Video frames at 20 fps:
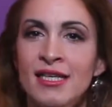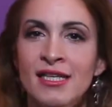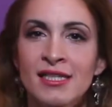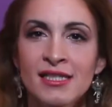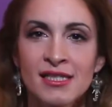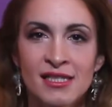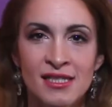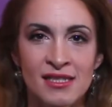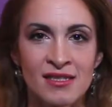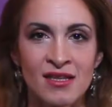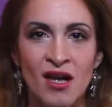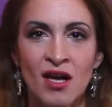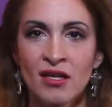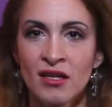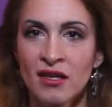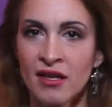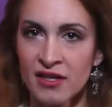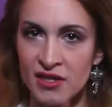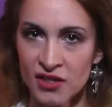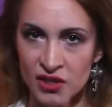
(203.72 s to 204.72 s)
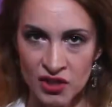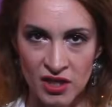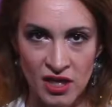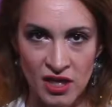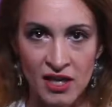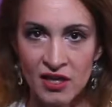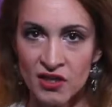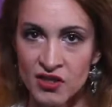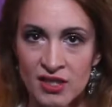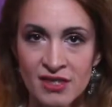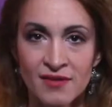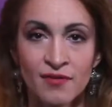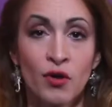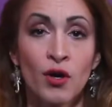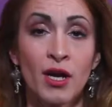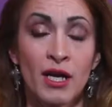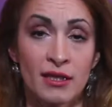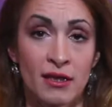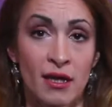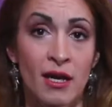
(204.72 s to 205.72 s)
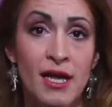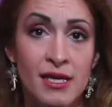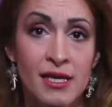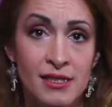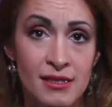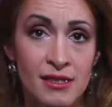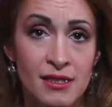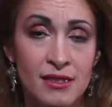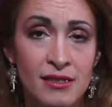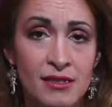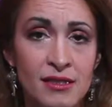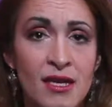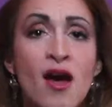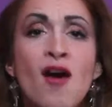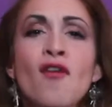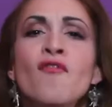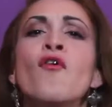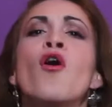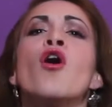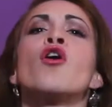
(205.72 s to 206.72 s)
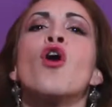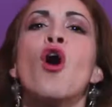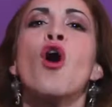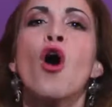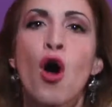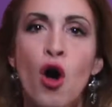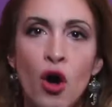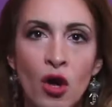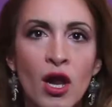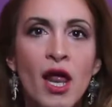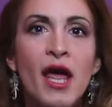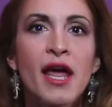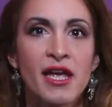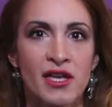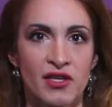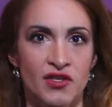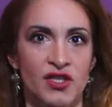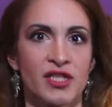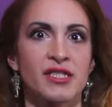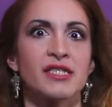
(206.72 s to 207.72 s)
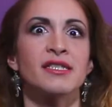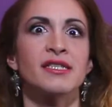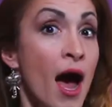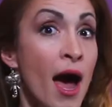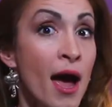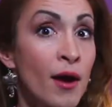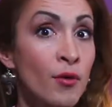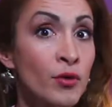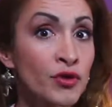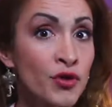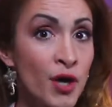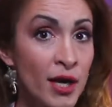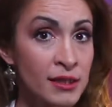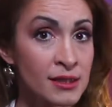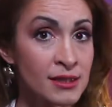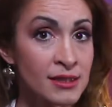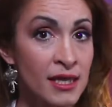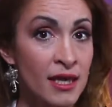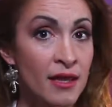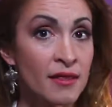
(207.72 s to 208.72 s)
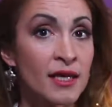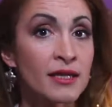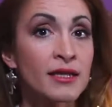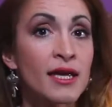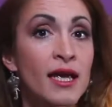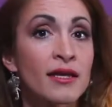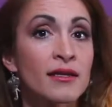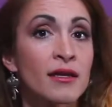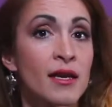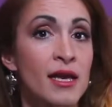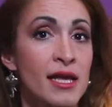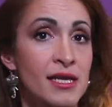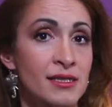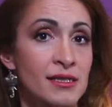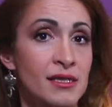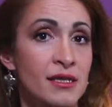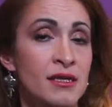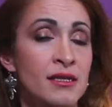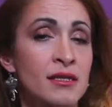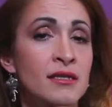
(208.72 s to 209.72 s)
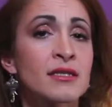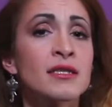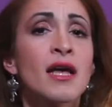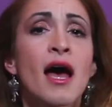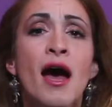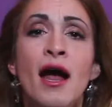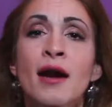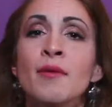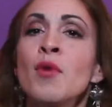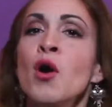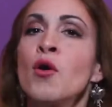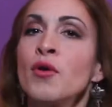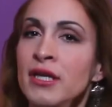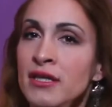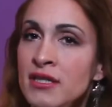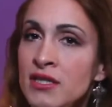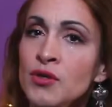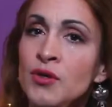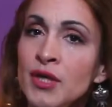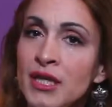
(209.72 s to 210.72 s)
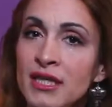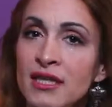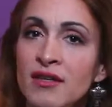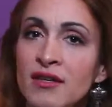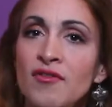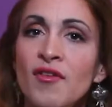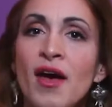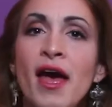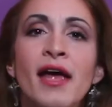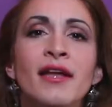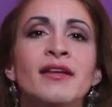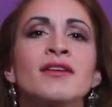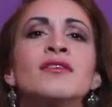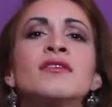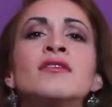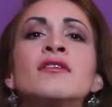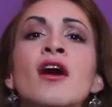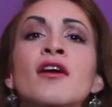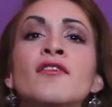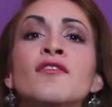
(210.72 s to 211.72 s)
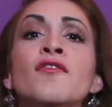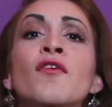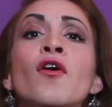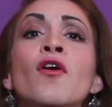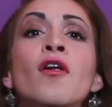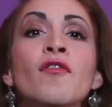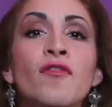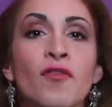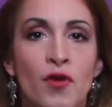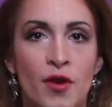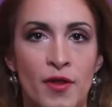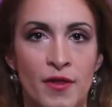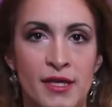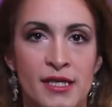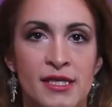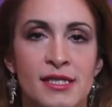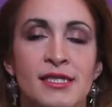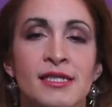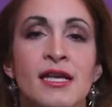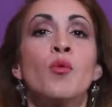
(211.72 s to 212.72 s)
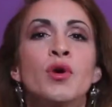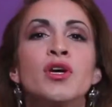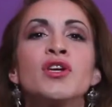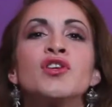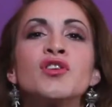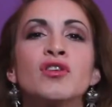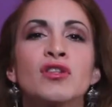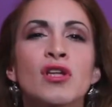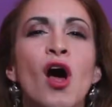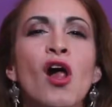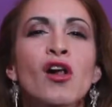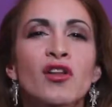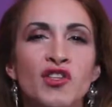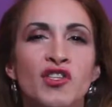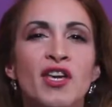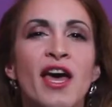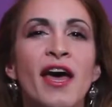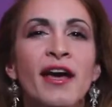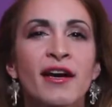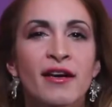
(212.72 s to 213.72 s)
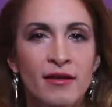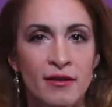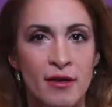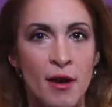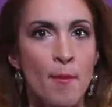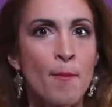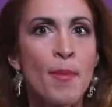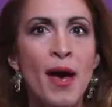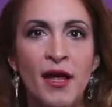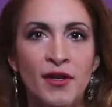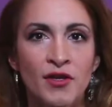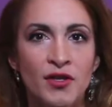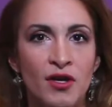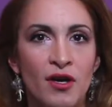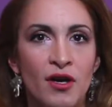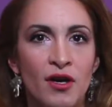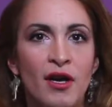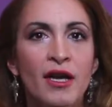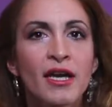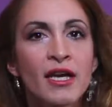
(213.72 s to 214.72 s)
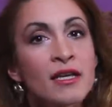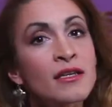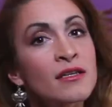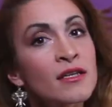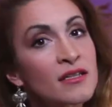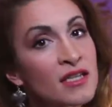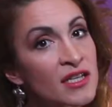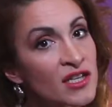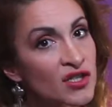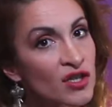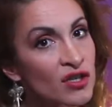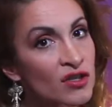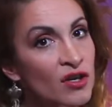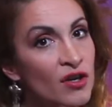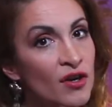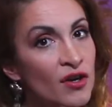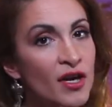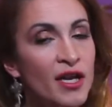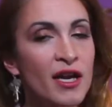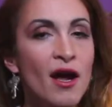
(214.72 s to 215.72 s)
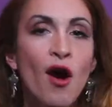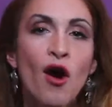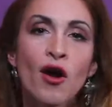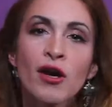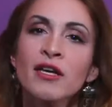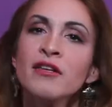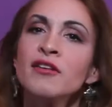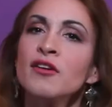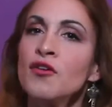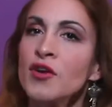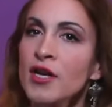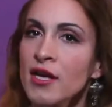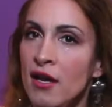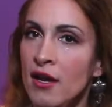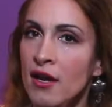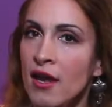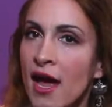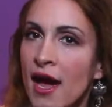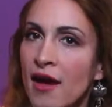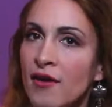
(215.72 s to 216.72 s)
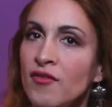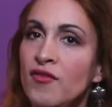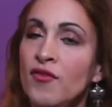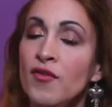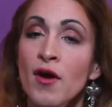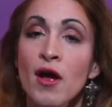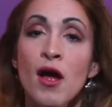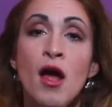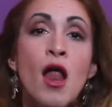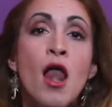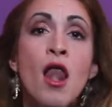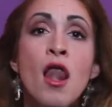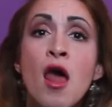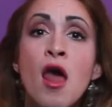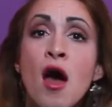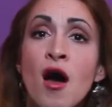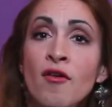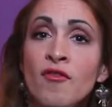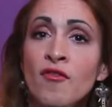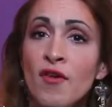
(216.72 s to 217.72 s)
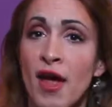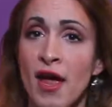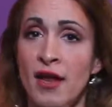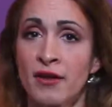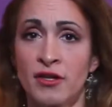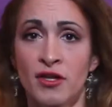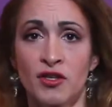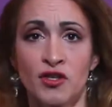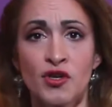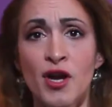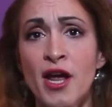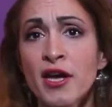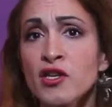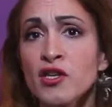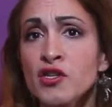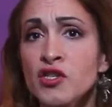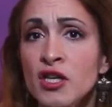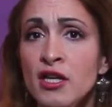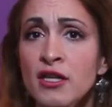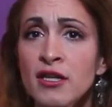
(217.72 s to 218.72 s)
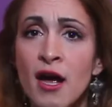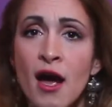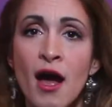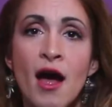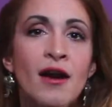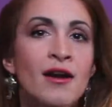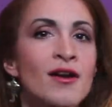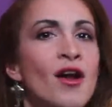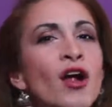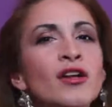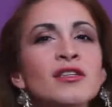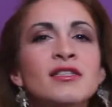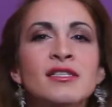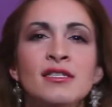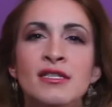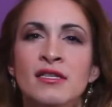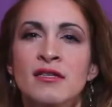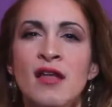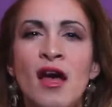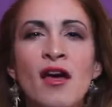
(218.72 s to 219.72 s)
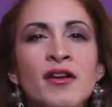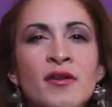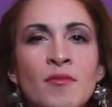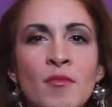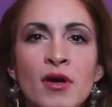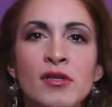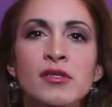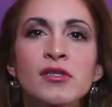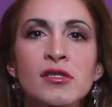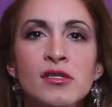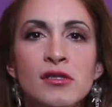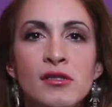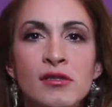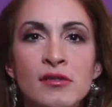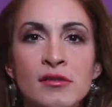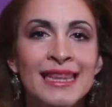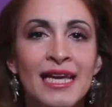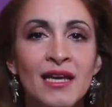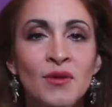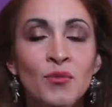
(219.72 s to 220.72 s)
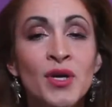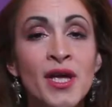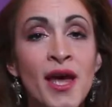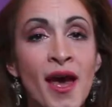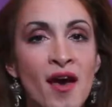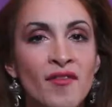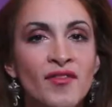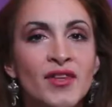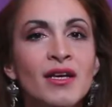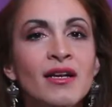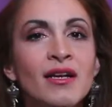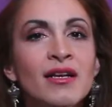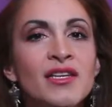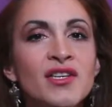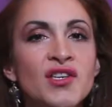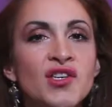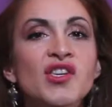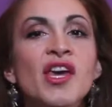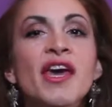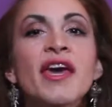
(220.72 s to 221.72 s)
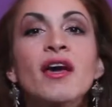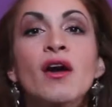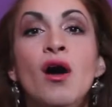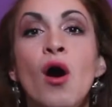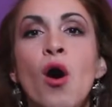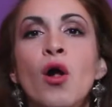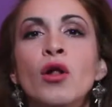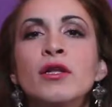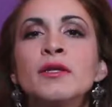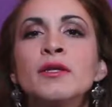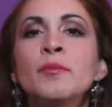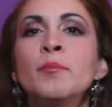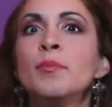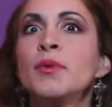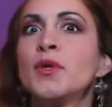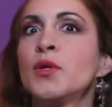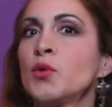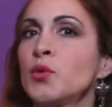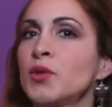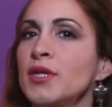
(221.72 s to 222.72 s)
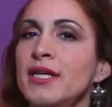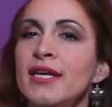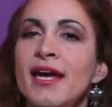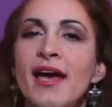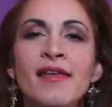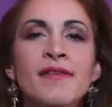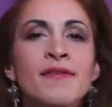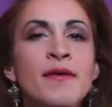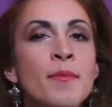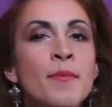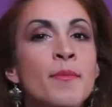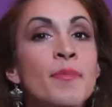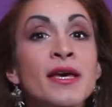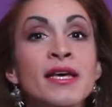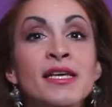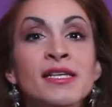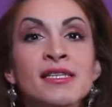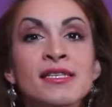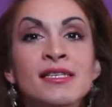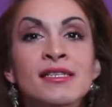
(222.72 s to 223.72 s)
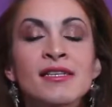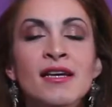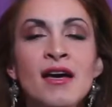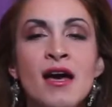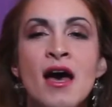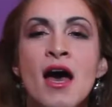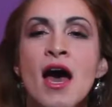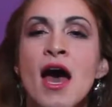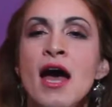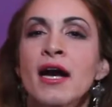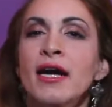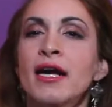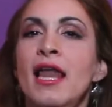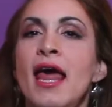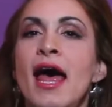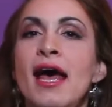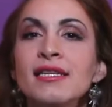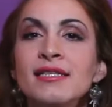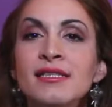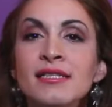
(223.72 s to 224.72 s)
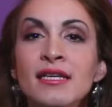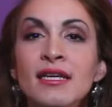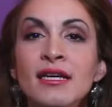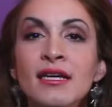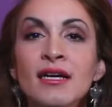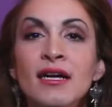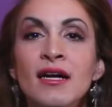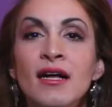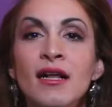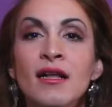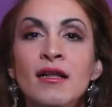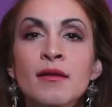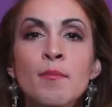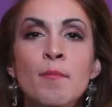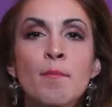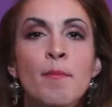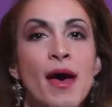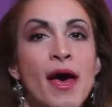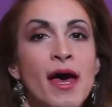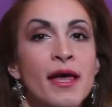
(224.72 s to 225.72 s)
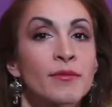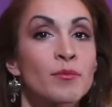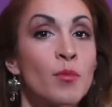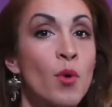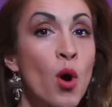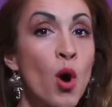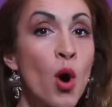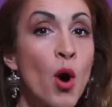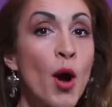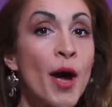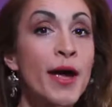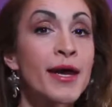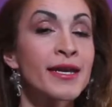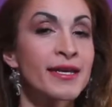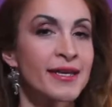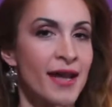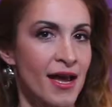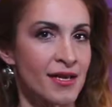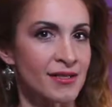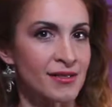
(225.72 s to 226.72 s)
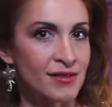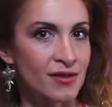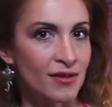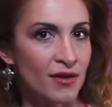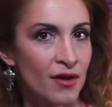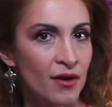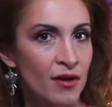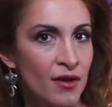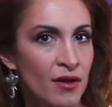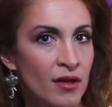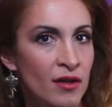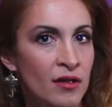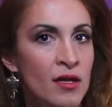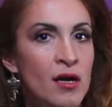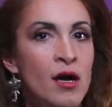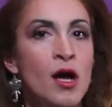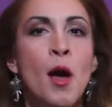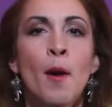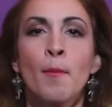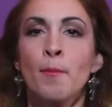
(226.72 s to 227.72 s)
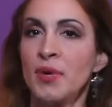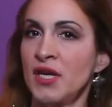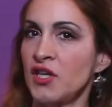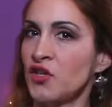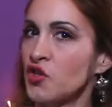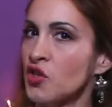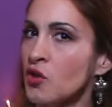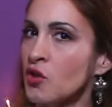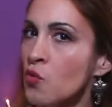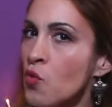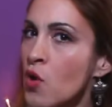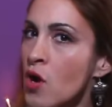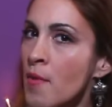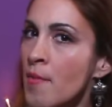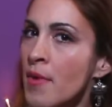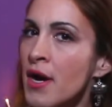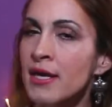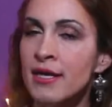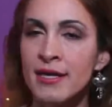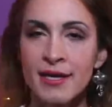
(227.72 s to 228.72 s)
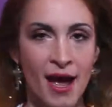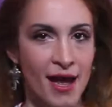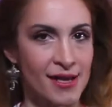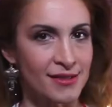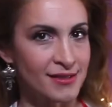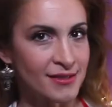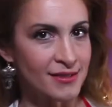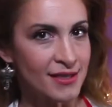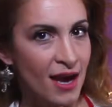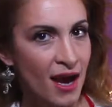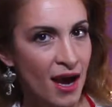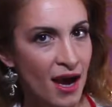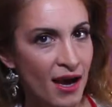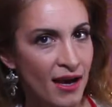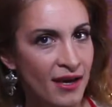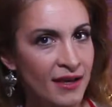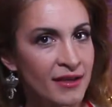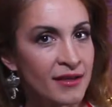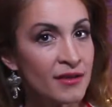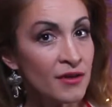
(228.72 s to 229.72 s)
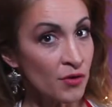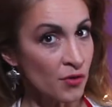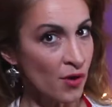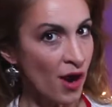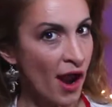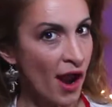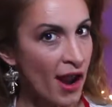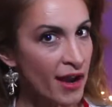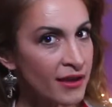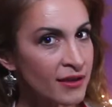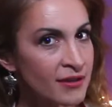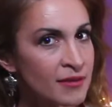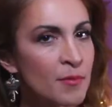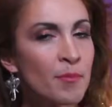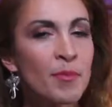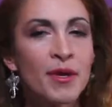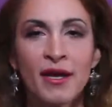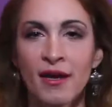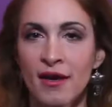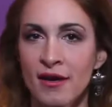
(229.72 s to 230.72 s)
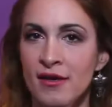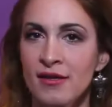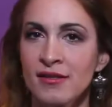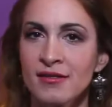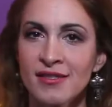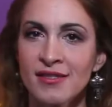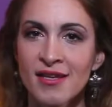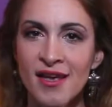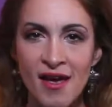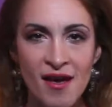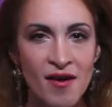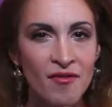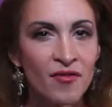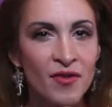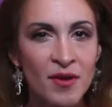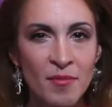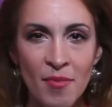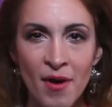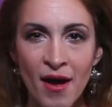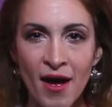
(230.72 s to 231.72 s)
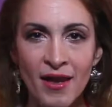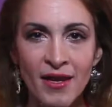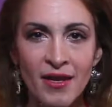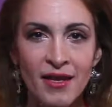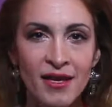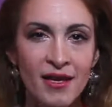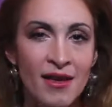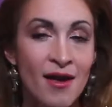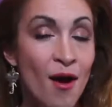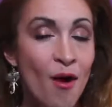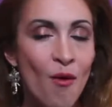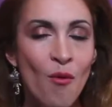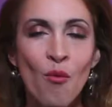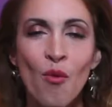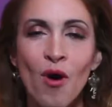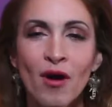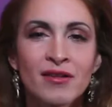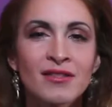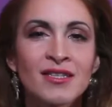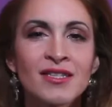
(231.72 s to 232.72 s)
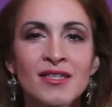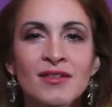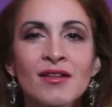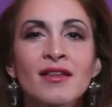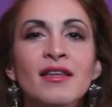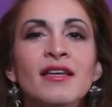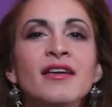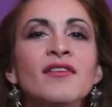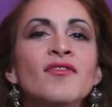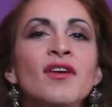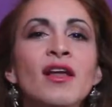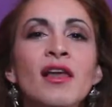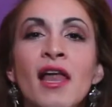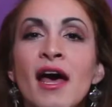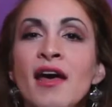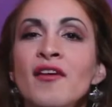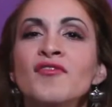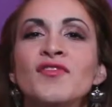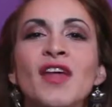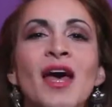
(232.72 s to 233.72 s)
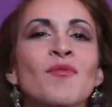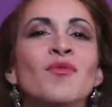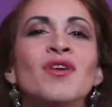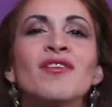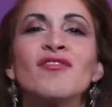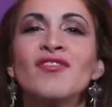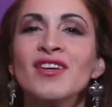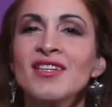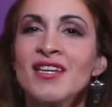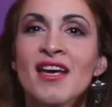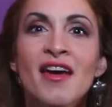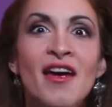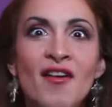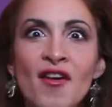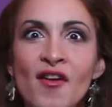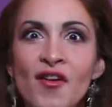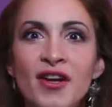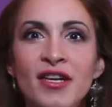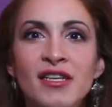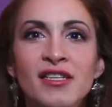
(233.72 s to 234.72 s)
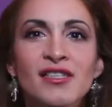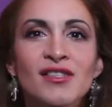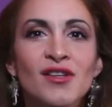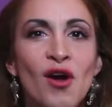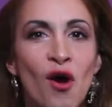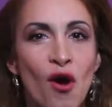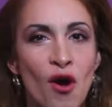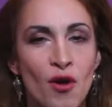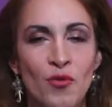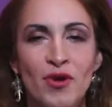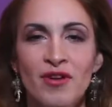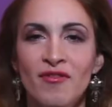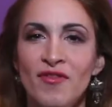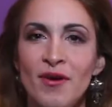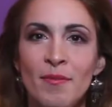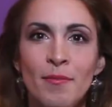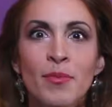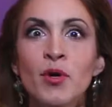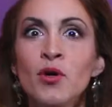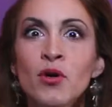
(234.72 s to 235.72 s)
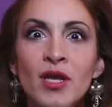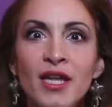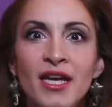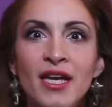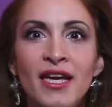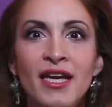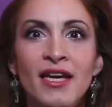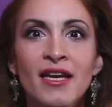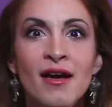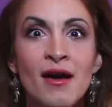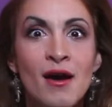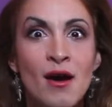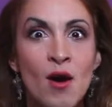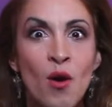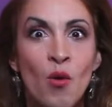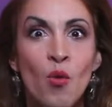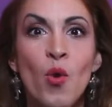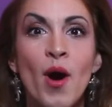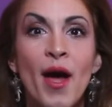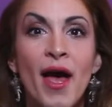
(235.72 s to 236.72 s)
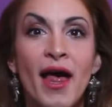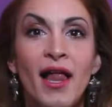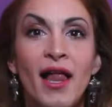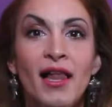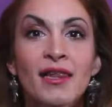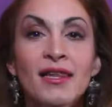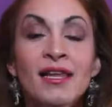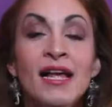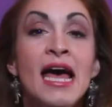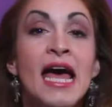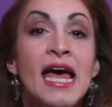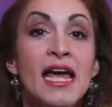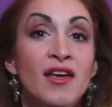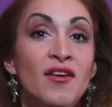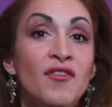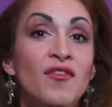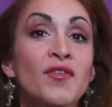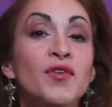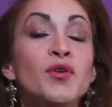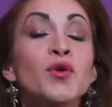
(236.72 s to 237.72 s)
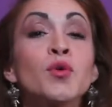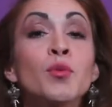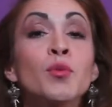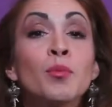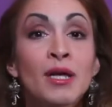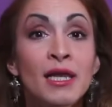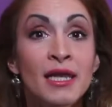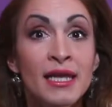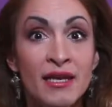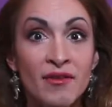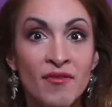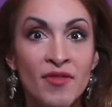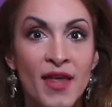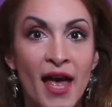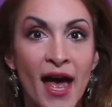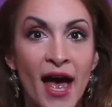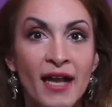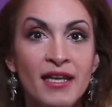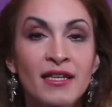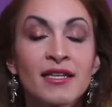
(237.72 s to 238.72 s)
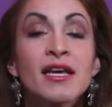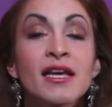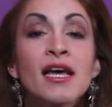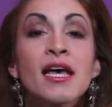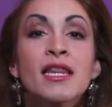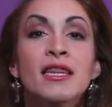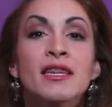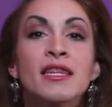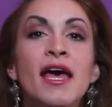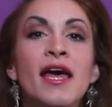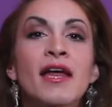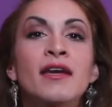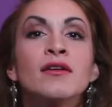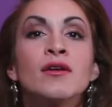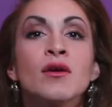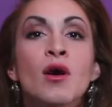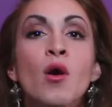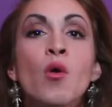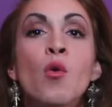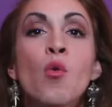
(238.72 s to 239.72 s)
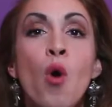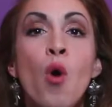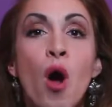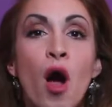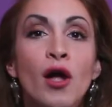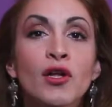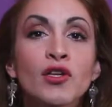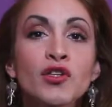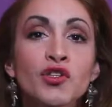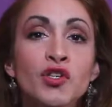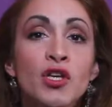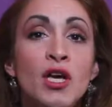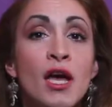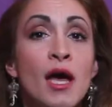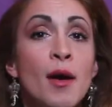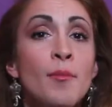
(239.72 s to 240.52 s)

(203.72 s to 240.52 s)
This is not a cliche just for adolescents, for all ages. I would rather say that adolescents are more intuitive and do not fall for this. We should all check better in the dictionary or in the real life. Love and attraction are not synonymous. Then we have the cliché called Beauty and the Beast. Classical bad boy, nice girl, bitchy woman, nice guy, right? Because everybody wants to live a lifetime with a terrorist or with a bully. Well, if you believe that, then go watch